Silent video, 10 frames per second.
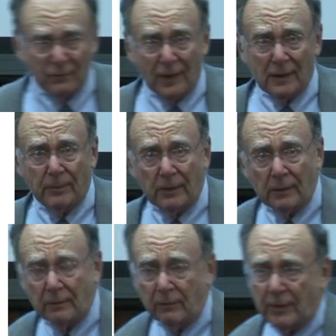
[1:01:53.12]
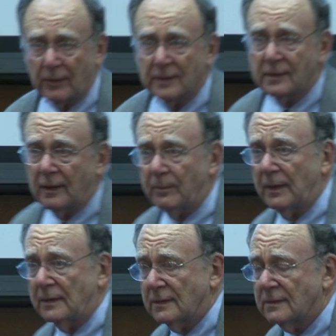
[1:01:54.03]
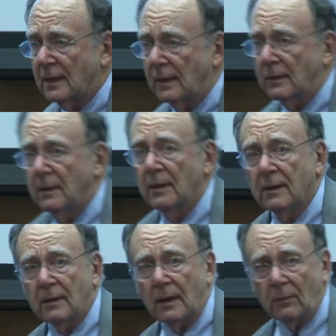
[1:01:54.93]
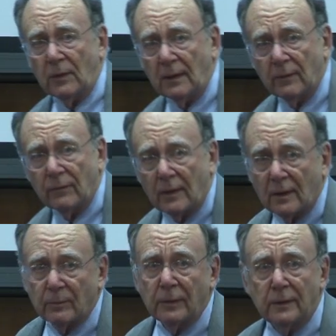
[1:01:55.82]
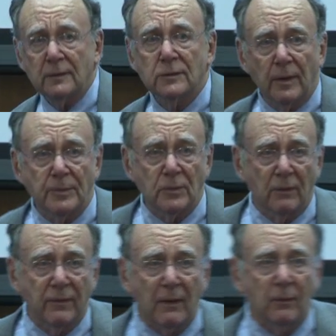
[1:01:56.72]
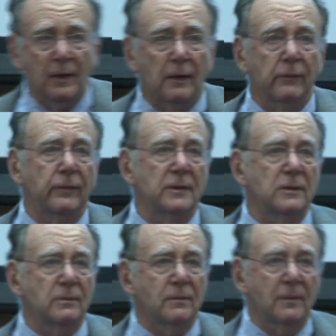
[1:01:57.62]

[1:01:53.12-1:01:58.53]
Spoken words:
available in the various databases, can we give a complete description of how an elephant